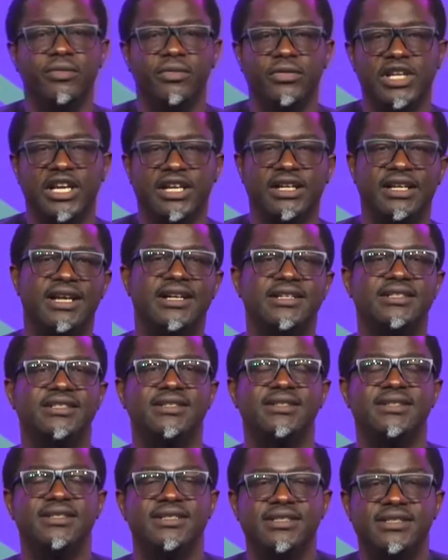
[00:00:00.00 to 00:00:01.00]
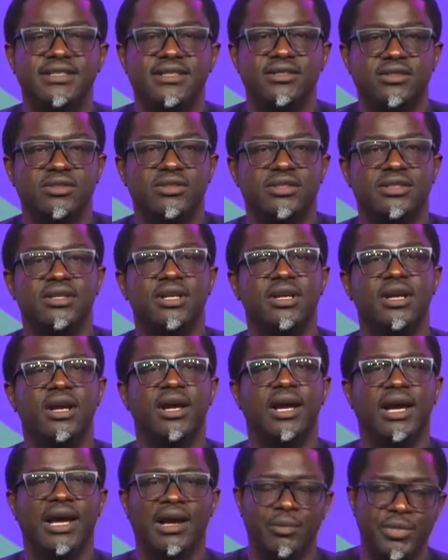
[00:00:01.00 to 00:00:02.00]
The account details
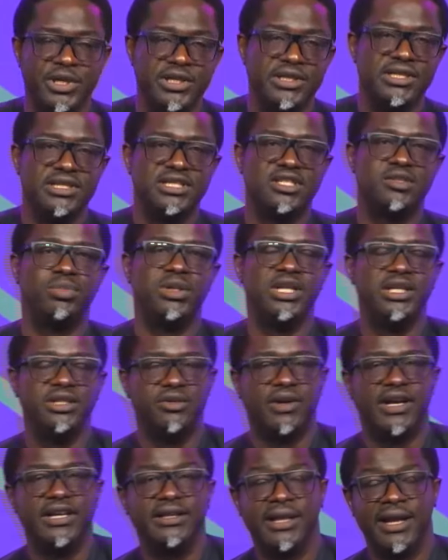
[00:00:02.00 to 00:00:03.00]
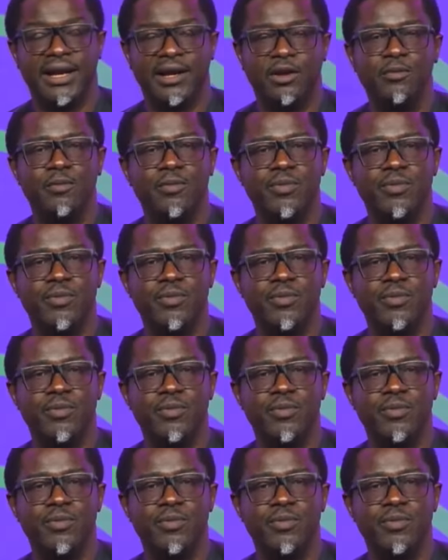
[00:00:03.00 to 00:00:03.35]
are being displayed right now.